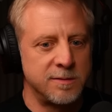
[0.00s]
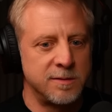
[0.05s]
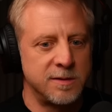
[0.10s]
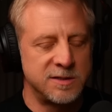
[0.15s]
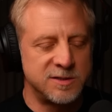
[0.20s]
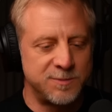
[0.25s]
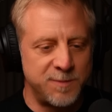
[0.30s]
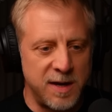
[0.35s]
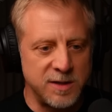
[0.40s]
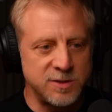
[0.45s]

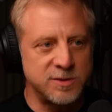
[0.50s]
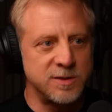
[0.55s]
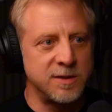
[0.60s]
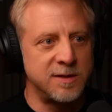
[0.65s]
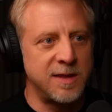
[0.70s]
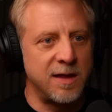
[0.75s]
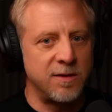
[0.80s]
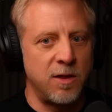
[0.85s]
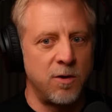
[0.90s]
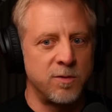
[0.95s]
especially
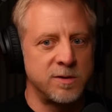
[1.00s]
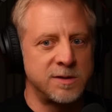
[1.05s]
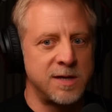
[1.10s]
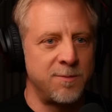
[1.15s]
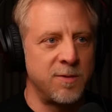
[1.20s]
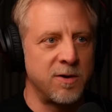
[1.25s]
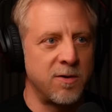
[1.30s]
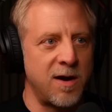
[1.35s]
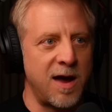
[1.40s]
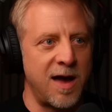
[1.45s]
that lower
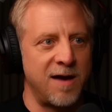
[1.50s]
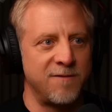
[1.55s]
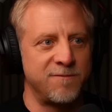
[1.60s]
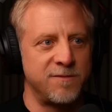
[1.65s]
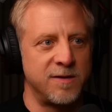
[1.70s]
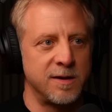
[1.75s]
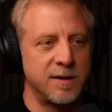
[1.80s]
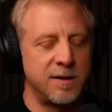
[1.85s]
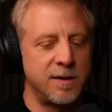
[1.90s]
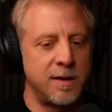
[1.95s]

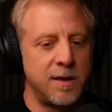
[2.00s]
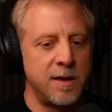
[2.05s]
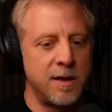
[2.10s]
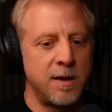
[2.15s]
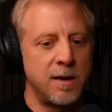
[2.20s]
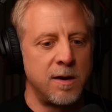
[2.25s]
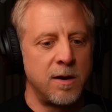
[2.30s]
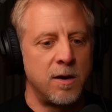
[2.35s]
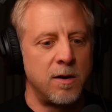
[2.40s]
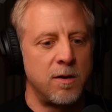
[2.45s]
demographic,
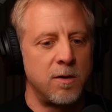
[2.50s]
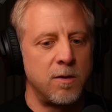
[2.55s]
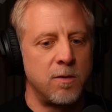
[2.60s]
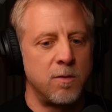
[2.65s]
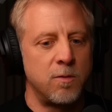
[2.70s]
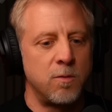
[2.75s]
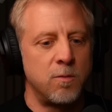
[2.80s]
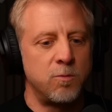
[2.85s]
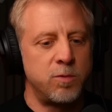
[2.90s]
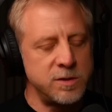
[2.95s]

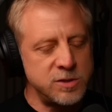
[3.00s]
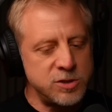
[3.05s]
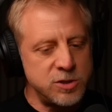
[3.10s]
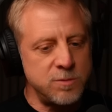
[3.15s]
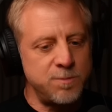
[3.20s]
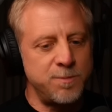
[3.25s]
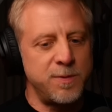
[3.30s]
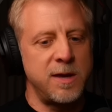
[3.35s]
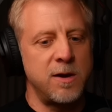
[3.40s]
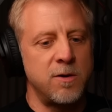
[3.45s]
would you
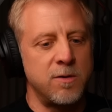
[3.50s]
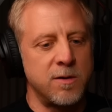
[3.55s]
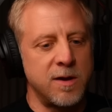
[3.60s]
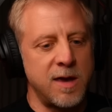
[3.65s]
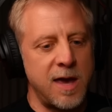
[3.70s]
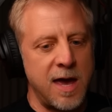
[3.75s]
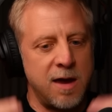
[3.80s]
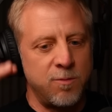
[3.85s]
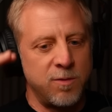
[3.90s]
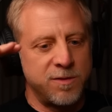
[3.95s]
be
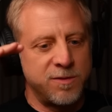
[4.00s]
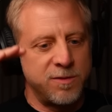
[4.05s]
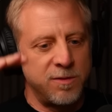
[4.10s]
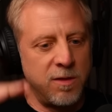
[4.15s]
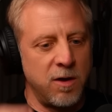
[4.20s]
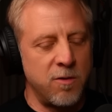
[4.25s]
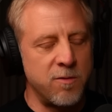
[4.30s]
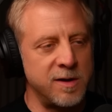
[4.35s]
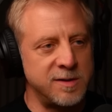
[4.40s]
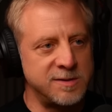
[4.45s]
okay with
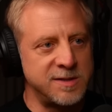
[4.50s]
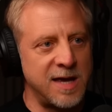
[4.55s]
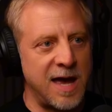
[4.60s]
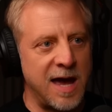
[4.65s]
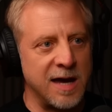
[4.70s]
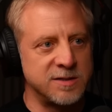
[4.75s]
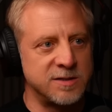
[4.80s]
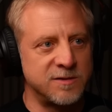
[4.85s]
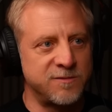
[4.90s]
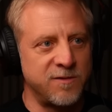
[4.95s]
lowering
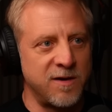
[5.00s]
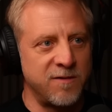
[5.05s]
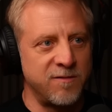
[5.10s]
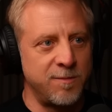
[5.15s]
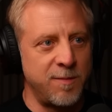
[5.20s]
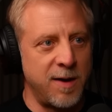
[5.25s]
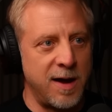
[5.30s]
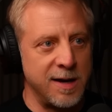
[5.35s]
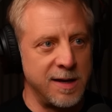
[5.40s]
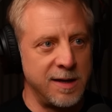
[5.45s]
taxes for
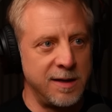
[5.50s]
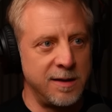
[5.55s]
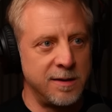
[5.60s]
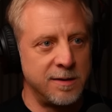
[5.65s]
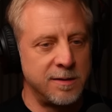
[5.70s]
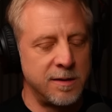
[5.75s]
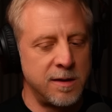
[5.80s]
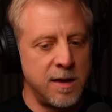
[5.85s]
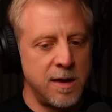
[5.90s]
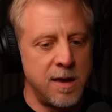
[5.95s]
everybody
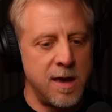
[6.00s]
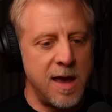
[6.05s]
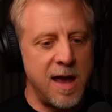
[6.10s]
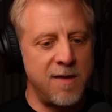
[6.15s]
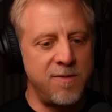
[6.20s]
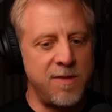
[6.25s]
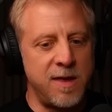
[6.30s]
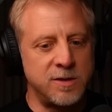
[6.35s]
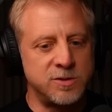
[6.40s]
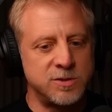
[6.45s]

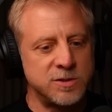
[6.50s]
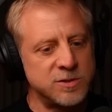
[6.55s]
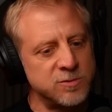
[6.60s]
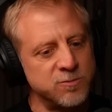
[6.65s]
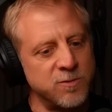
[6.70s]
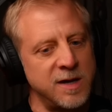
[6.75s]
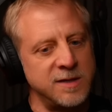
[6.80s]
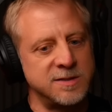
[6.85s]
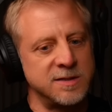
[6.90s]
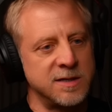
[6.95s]
and then just
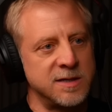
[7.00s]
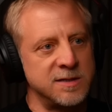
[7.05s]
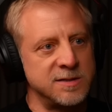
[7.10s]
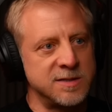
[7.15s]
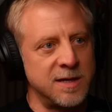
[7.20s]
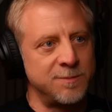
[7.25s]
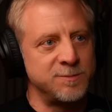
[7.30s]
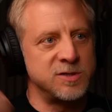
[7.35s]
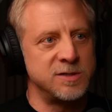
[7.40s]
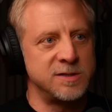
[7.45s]
raising
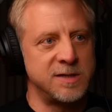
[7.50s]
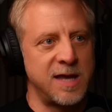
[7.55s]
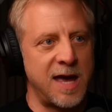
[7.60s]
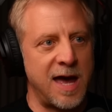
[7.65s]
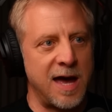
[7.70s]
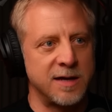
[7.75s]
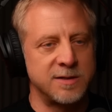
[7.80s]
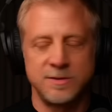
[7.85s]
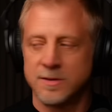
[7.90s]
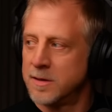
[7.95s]
consumption
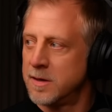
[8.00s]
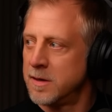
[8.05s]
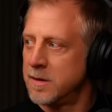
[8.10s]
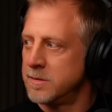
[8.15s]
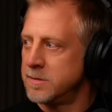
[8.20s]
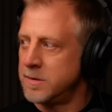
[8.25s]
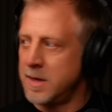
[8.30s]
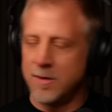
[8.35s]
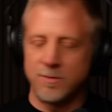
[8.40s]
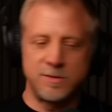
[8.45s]
tax?
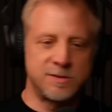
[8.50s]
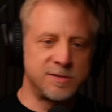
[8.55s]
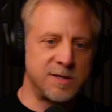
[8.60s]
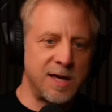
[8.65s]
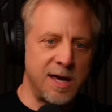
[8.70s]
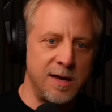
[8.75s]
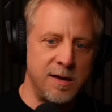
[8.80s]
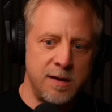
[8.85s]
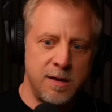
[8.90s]
They would say,